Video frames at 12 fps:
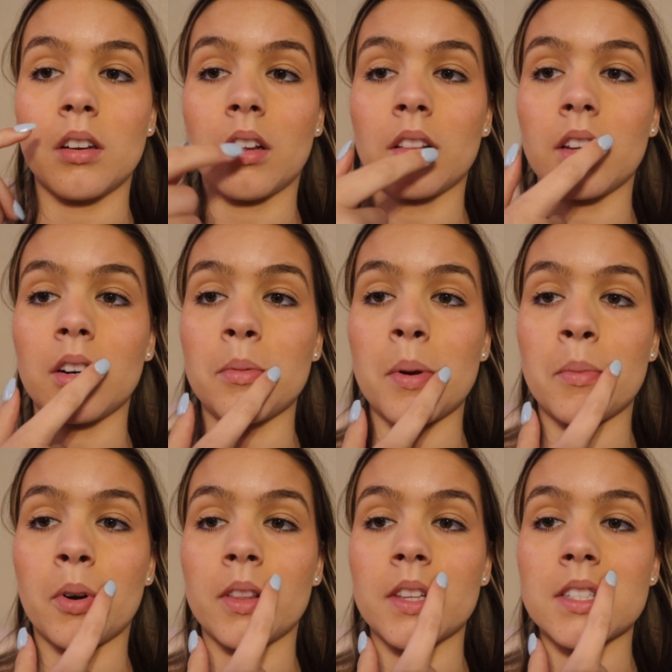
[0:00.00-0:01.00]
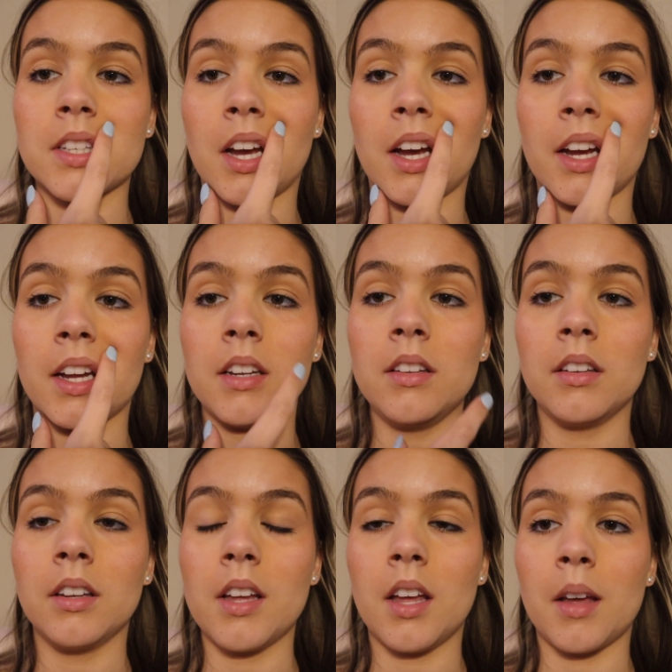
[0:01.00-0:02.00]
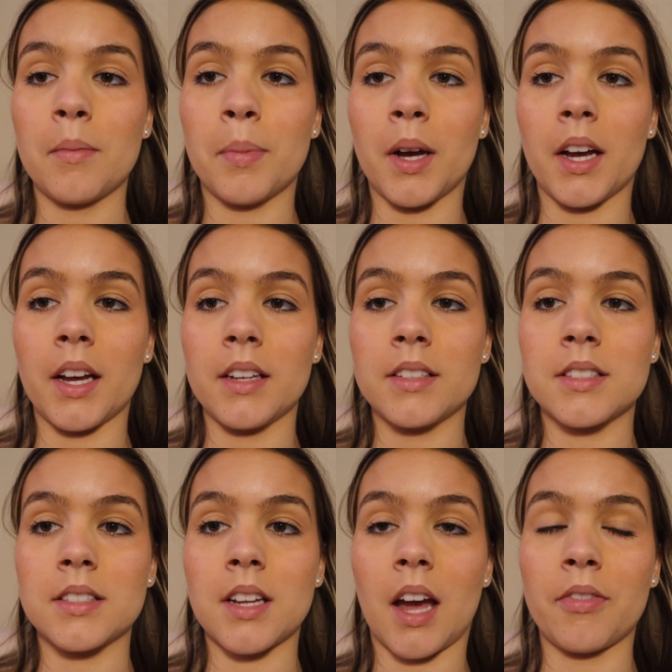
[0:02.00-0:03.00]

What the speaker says: a little bit more on the side, but